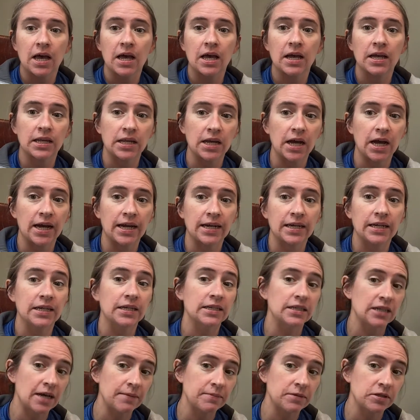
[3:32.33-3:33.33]
9
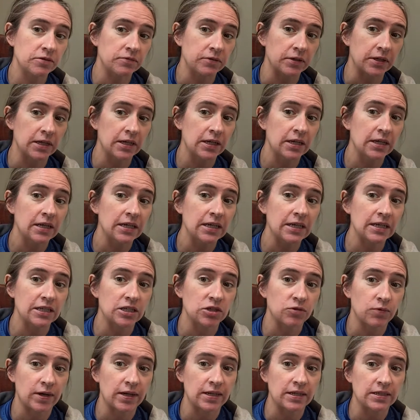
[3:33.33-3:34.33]
times 3 is
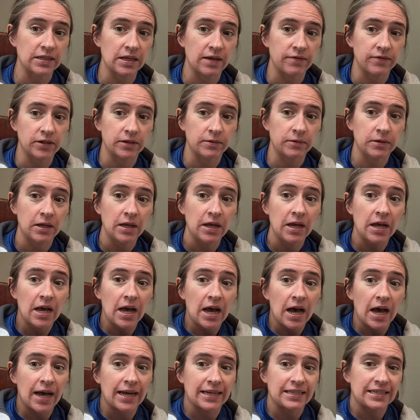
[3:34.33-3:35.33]
27.
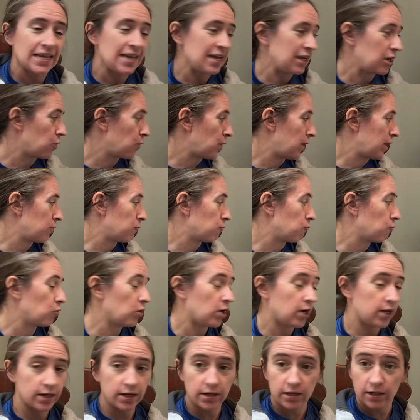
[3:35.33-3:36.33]
I take away
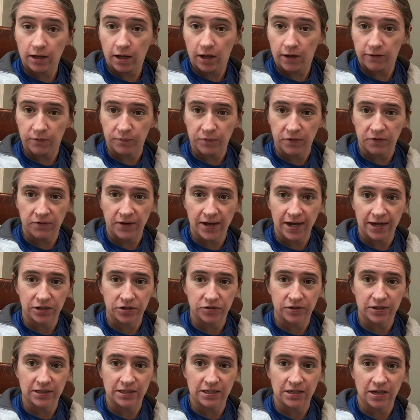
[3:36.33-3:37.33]
1 from the factor
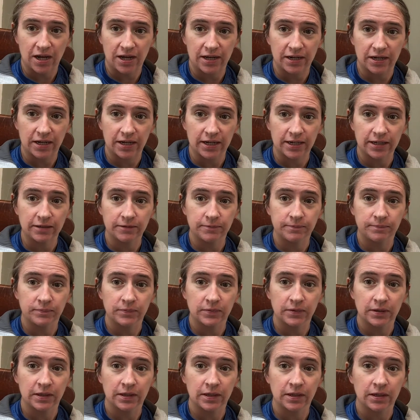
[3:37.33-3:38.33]
that's not 9,
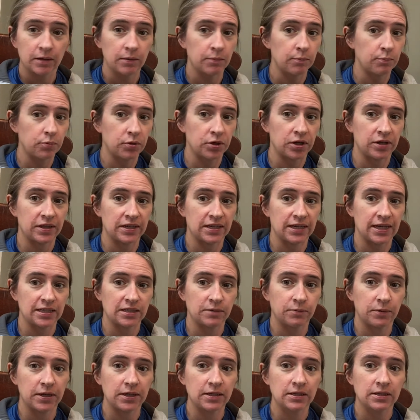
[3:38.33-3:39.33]
put it in the tens
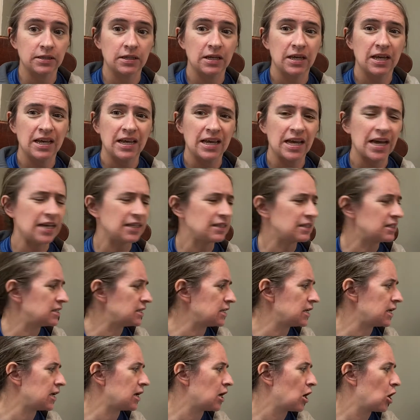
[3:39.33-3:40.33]
place, and
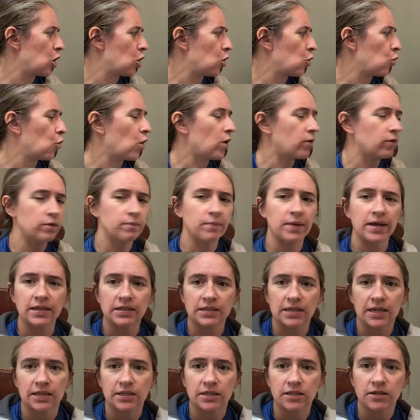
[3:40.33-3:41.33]
see what would make
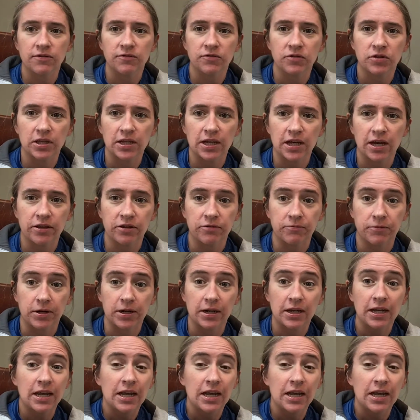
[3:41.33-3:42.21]
sense for the other one.